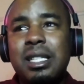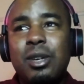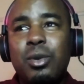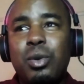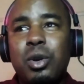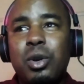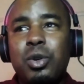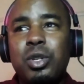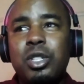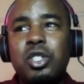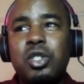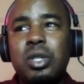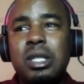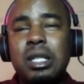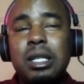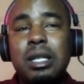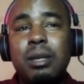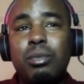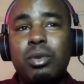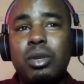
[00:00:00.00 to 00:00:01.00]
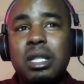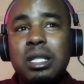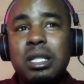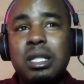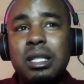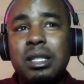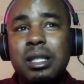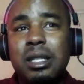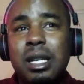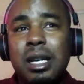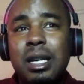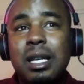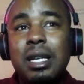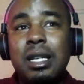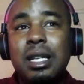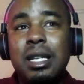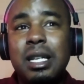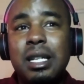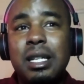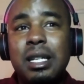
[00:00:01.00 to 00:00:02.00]
I think we're going to see double digits
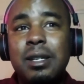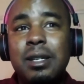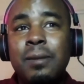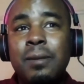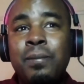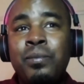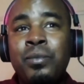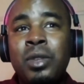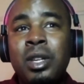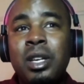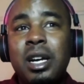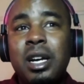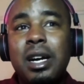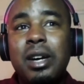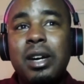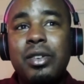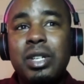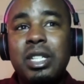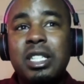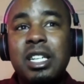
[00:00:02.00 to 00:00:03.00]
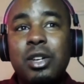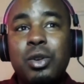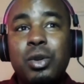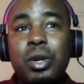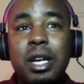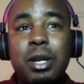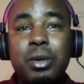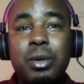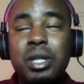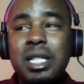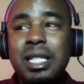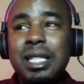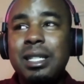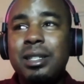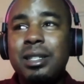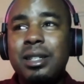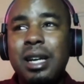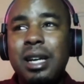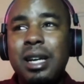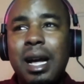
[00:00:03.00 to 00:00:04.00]
again in return on
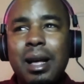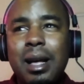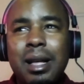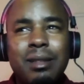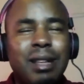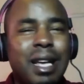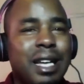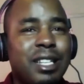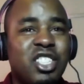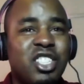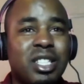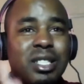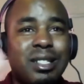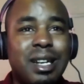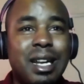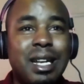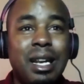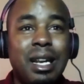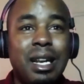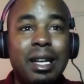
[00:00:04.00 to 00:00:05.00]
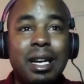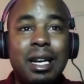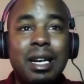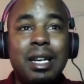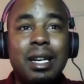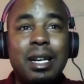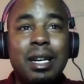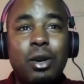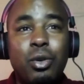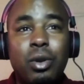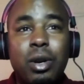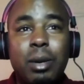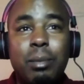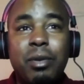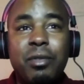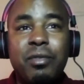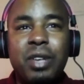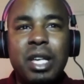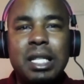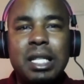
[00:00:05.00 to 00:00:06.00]
equity, edging slightly higher or
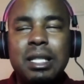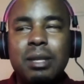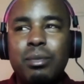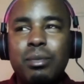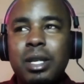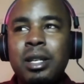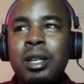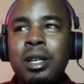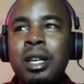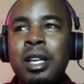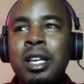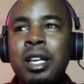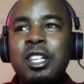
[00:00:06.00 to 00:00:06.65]
above KCB.